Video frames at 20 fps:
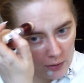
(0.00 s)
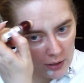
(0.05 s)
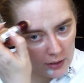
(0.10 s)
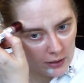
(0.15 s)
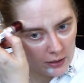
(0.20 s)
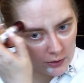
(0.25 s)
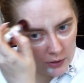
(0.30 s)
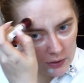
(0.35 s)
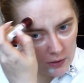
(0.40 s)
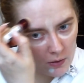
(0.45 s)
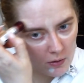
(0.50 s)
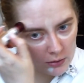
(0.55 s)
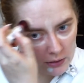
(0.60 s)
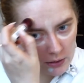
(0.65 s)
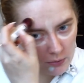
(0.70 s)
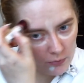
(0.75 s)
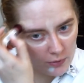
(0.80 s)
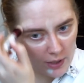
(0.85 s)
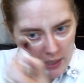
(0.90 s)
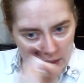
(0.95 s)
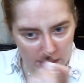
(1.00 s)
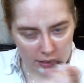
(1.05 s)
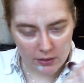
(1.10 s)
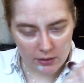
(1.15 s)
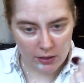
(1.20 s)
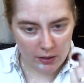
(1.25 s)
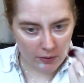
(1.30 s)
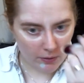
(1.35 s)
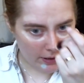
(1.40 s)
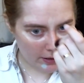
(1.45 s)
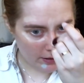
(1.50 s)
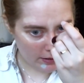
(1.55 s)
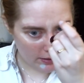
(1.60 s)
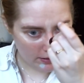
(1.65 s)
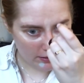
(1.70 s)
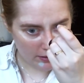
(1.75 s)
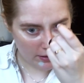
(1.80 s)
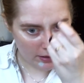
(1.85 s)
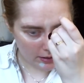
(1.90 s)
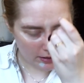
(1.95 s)
It's called Eraser here in
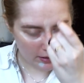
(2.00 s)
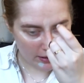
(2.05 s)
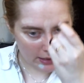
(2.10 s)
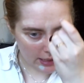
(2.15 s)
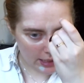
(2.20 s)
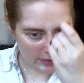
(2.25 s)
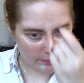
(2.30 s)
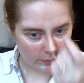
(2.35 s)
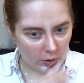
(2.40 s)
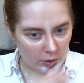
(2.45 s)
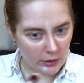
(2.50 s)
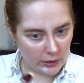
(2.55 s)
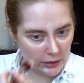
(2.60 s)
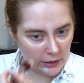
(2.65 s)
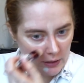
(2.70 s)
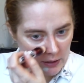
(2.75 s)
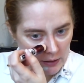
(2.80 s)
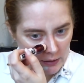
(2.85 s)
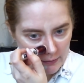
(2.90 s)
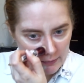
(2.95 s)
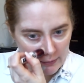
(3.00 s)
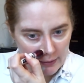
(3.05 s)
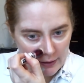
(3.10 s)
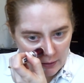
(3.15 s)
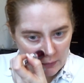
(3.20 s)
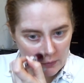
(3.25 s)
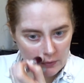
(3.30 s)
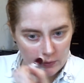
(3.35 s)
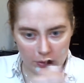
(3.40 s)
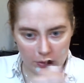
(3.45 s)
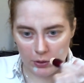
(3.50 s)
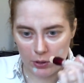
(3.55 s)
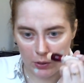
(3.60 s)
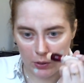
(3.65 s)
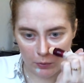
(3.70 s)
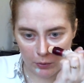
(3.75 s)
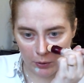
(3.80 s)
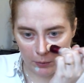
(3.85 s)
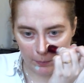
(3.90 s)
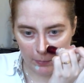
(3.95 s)
Denmark, and I think also in
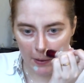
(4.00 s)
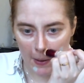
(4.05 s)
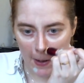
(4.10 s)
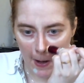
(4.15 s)
Europe.